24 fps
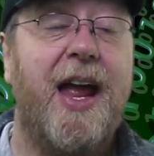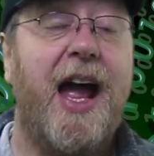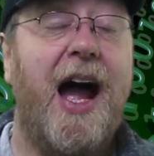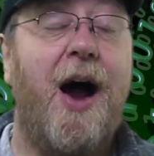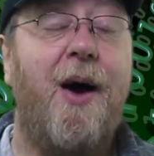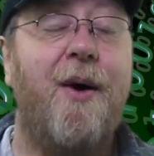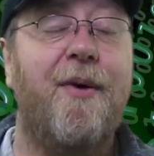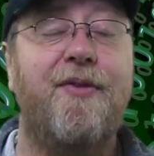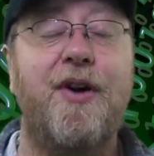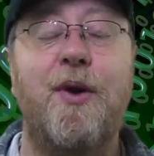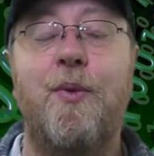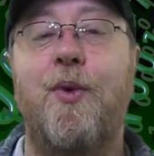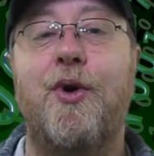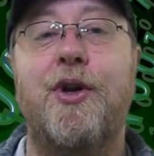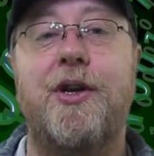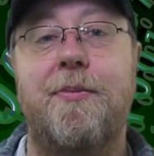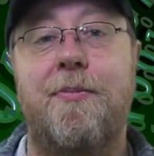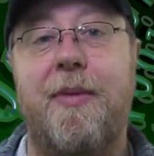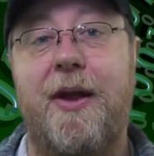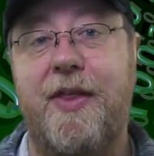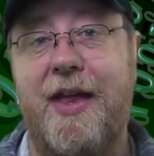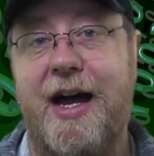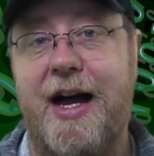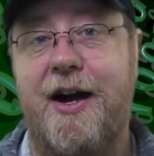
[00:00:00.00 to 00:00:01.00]
However, it
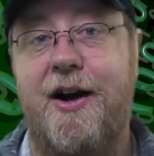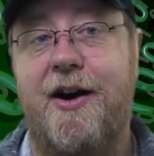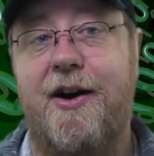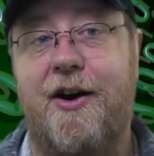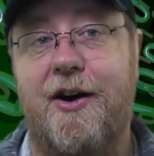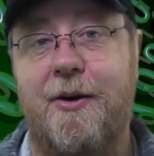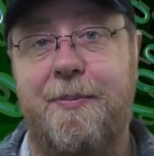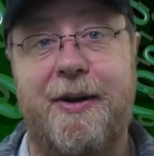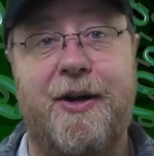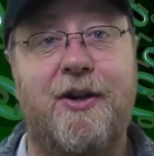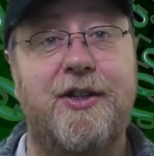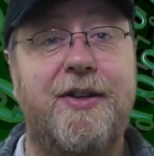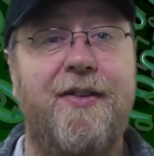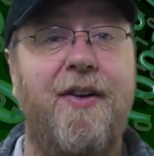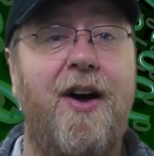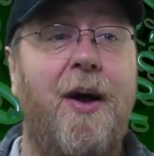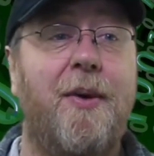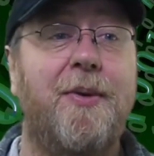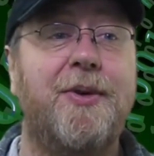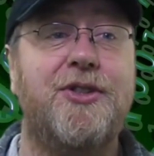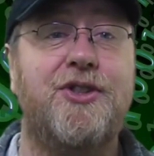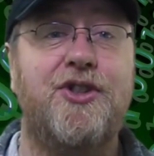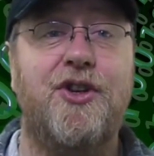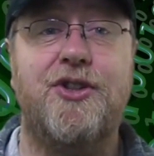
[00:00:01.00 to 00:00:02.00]
wouldn't be that hard because if I
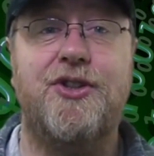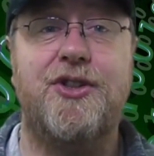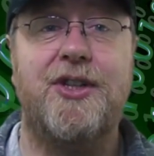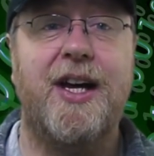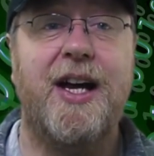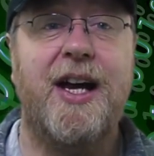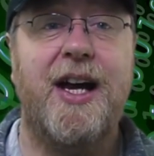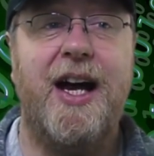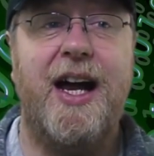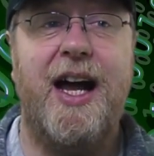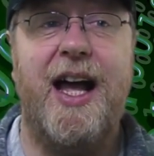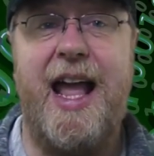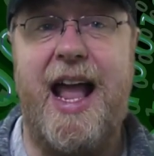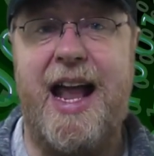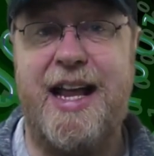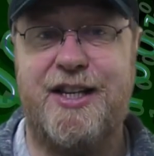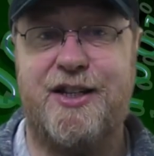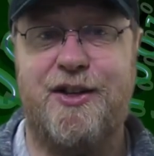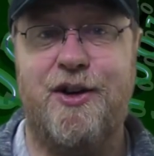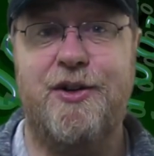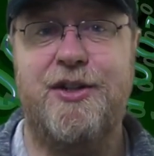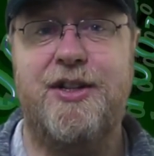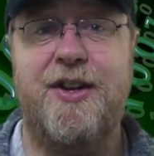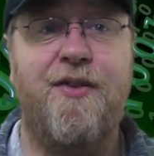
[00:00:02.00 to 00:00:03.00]
was just uh,
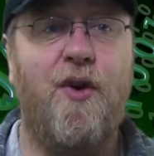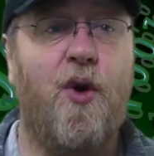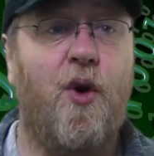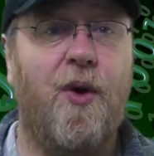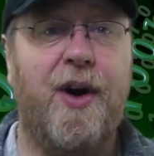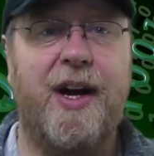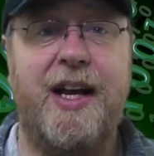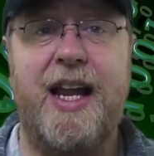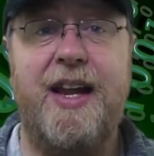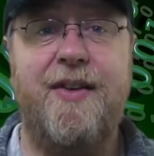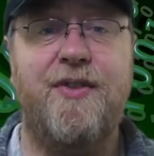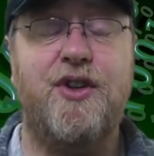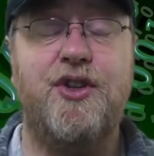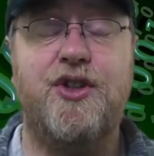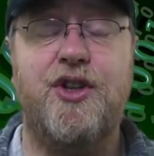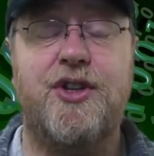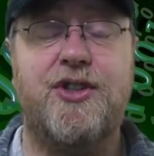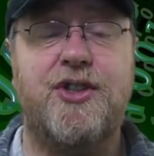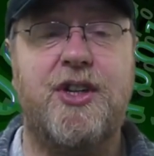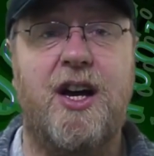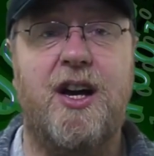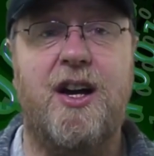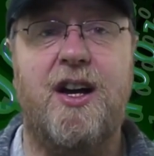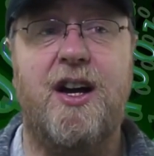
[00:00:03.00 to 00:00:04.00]
exclusive oring even
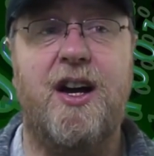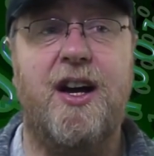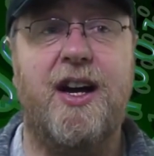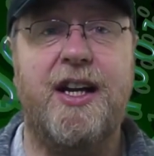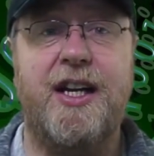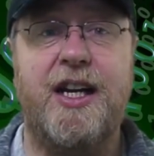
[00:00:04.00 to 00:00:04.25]
just a, a,